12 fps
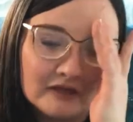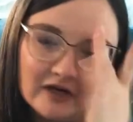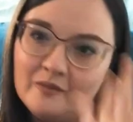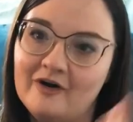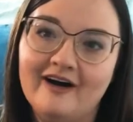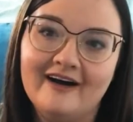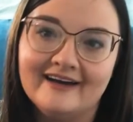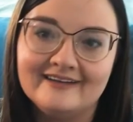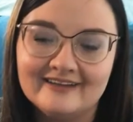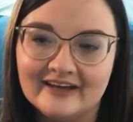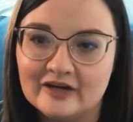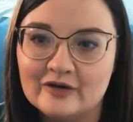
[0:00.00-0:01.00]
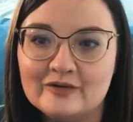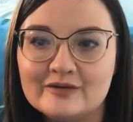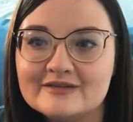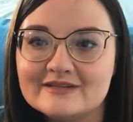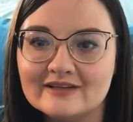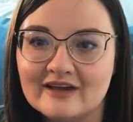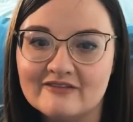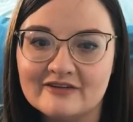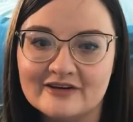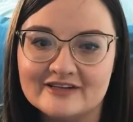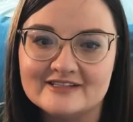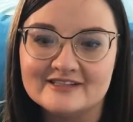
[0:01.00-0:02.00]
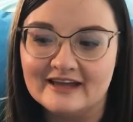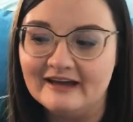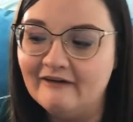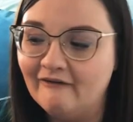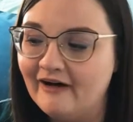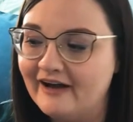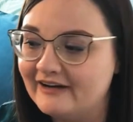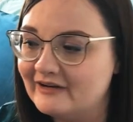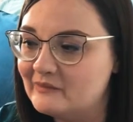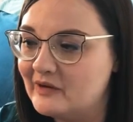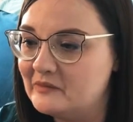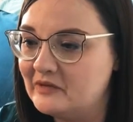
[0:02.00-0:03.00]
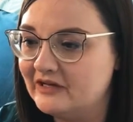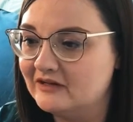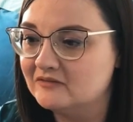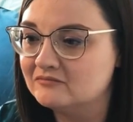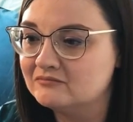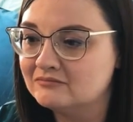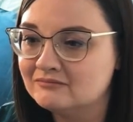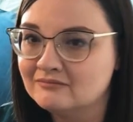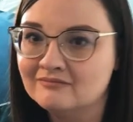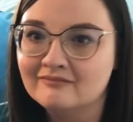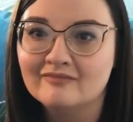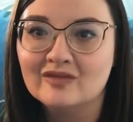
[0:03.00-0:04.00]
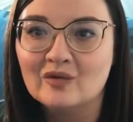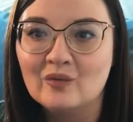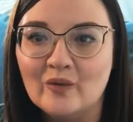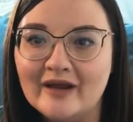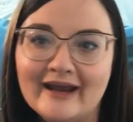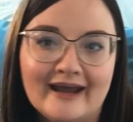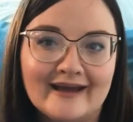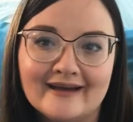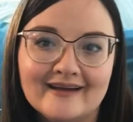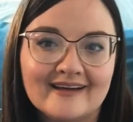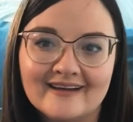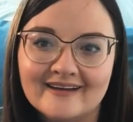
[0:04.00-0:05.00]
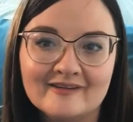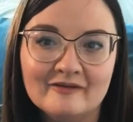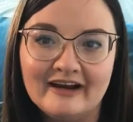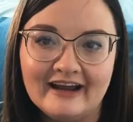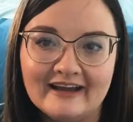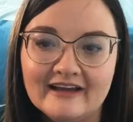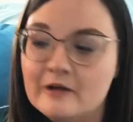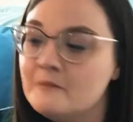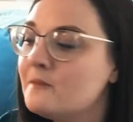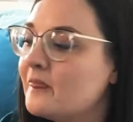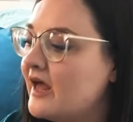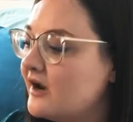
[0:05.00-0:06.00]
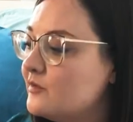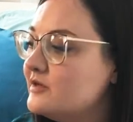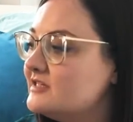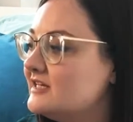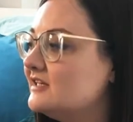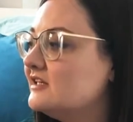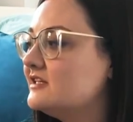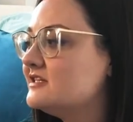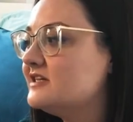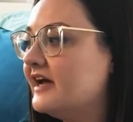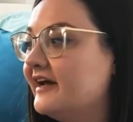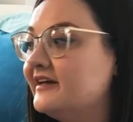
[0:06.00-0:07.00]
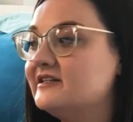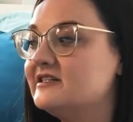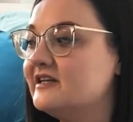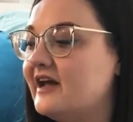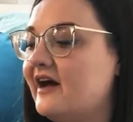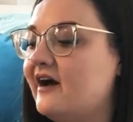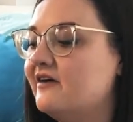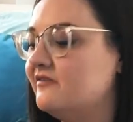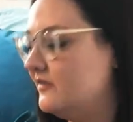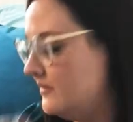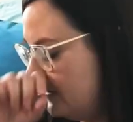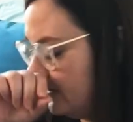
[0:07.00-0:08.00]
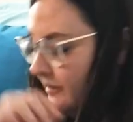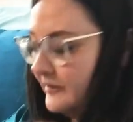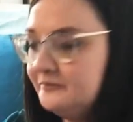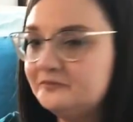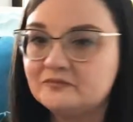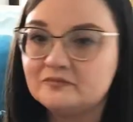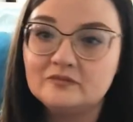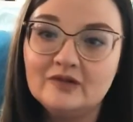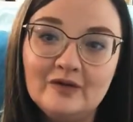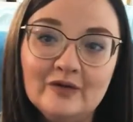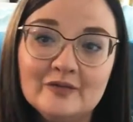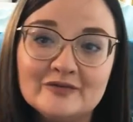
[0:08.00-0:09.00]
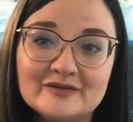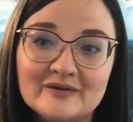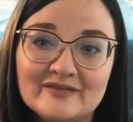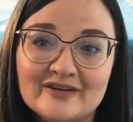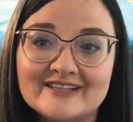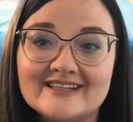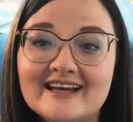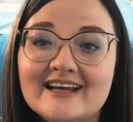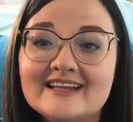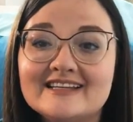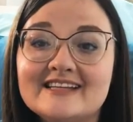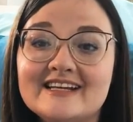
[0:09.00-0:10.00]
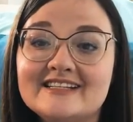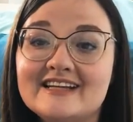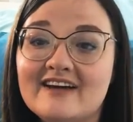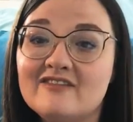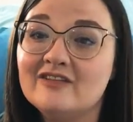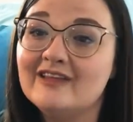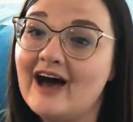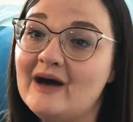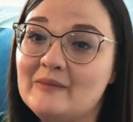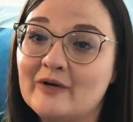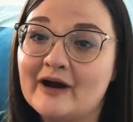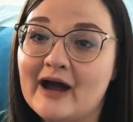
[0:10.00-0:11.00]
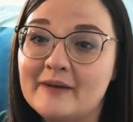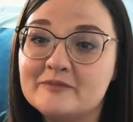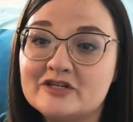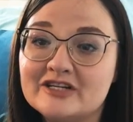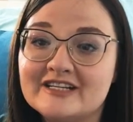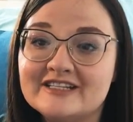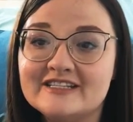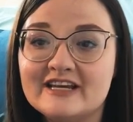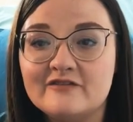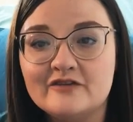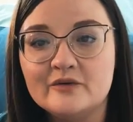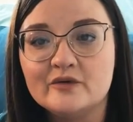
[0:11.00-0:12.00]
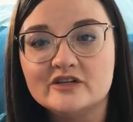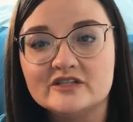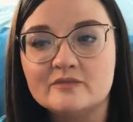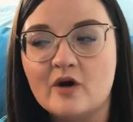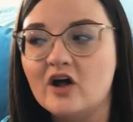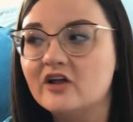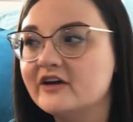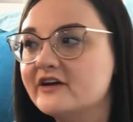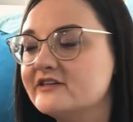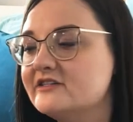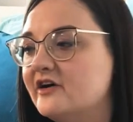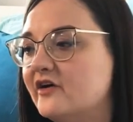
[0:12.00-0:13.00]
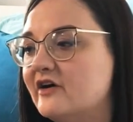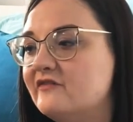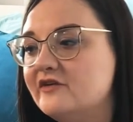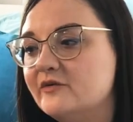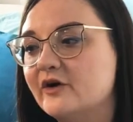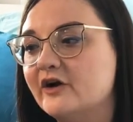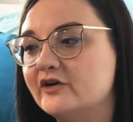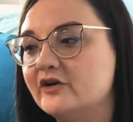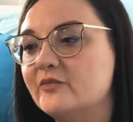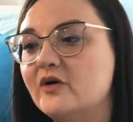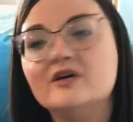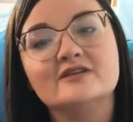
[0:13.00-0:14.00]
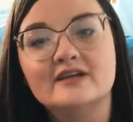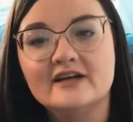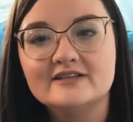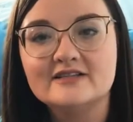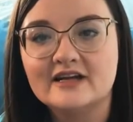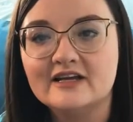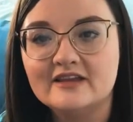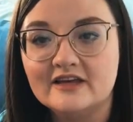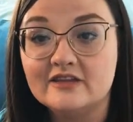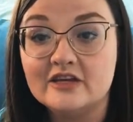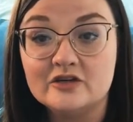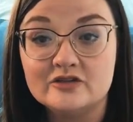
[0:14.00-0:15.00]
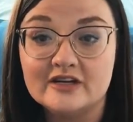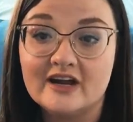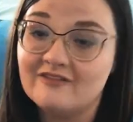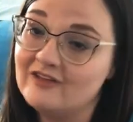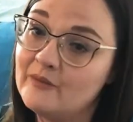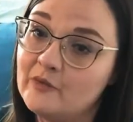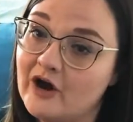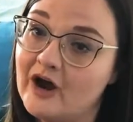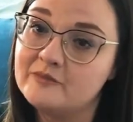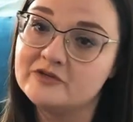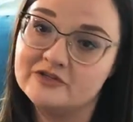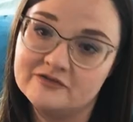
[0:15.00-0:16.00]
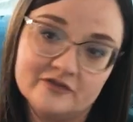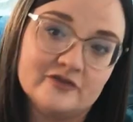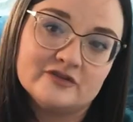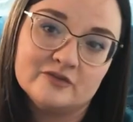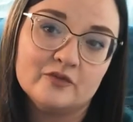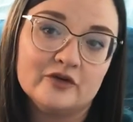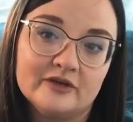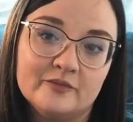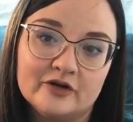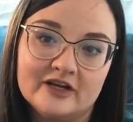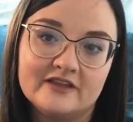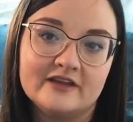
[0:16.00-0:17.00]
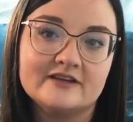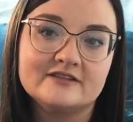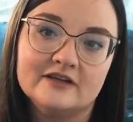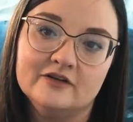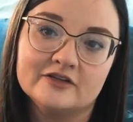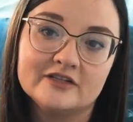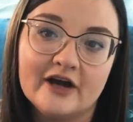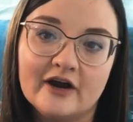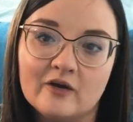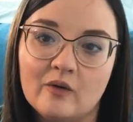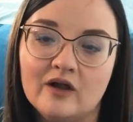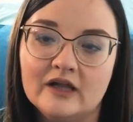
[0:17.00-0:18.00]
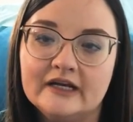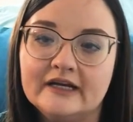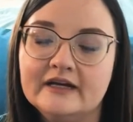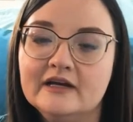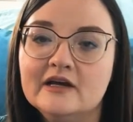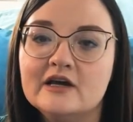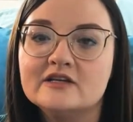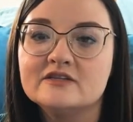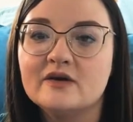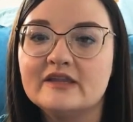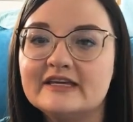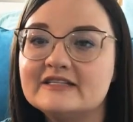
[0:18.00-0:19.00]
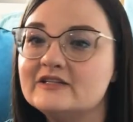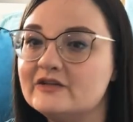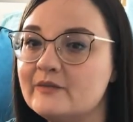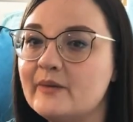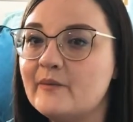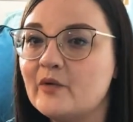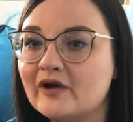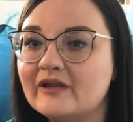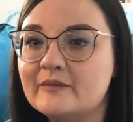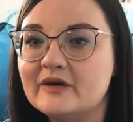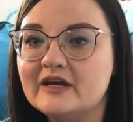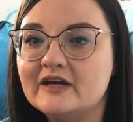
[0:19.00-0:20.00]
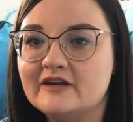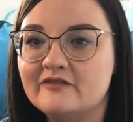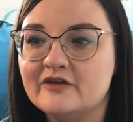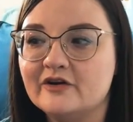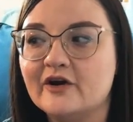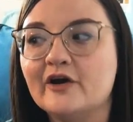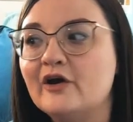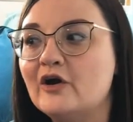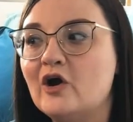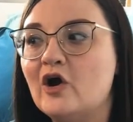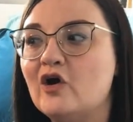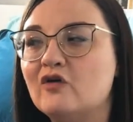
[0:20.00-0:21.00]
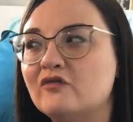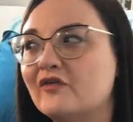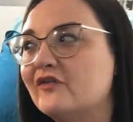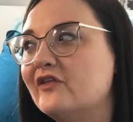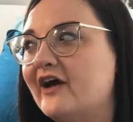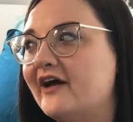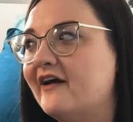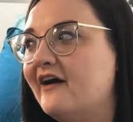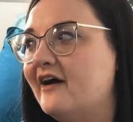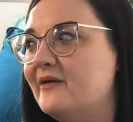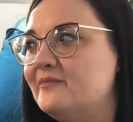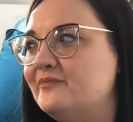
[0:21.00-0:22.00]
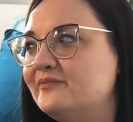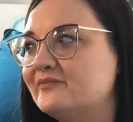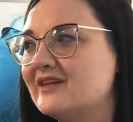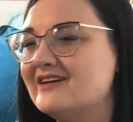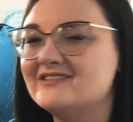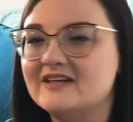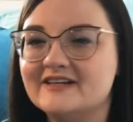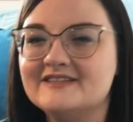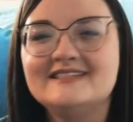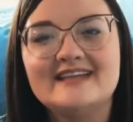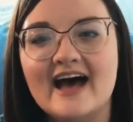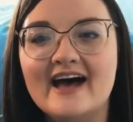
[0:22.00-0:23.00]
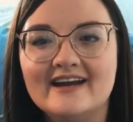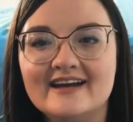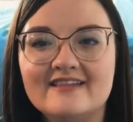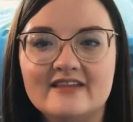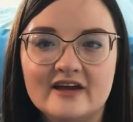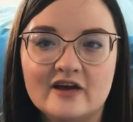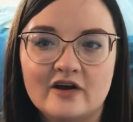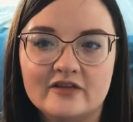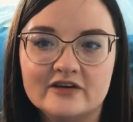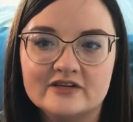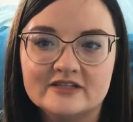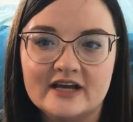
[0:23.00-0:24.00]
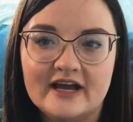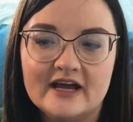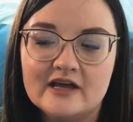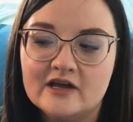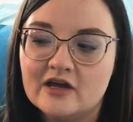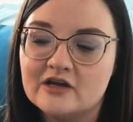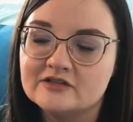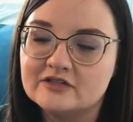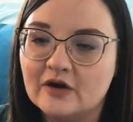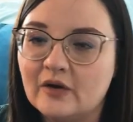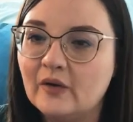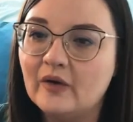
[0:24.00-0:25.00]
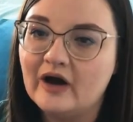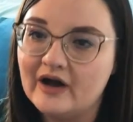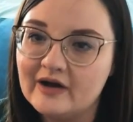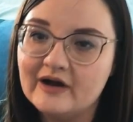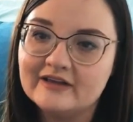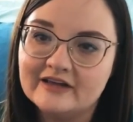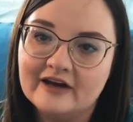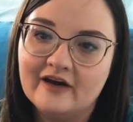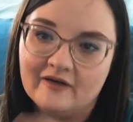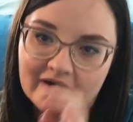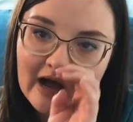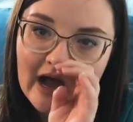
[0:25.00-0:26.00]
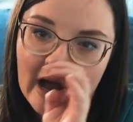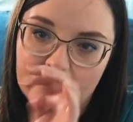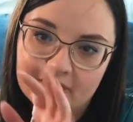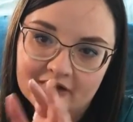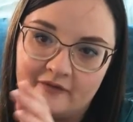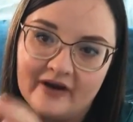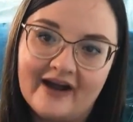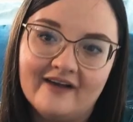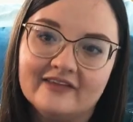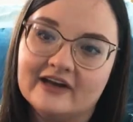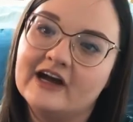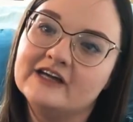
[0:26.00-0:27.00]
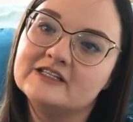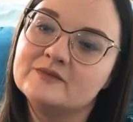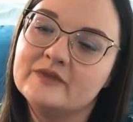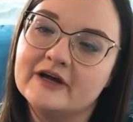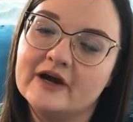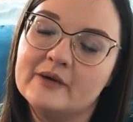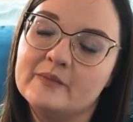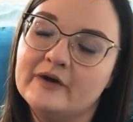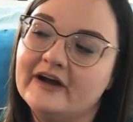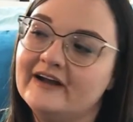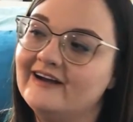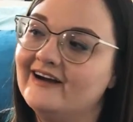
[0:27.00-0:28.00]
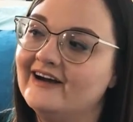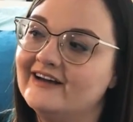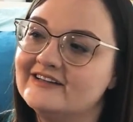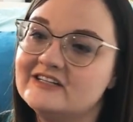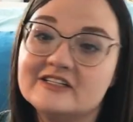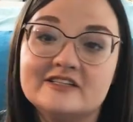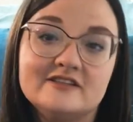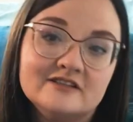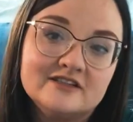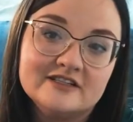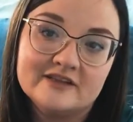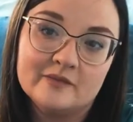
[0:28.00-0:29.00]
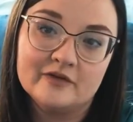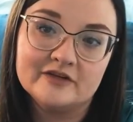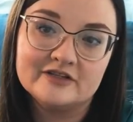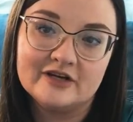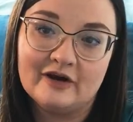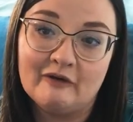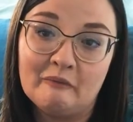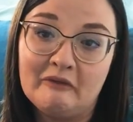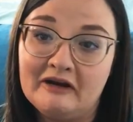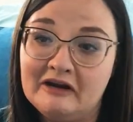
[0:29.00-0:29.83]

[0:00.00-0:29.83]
come on, like who doesn't love a good sale item? I mean, winning. And I will say that the site did have, I'm losing my voice. The site did have a lot more options if you were smaller. So if you were under a plus size, then I think that you did have a lot more options for some really pretty things that looked higher quality. So I think it's a little bit more limited if you're over like a size 10, I think, on their site. So you know, I'm like right on the cusp there, but just something to know. But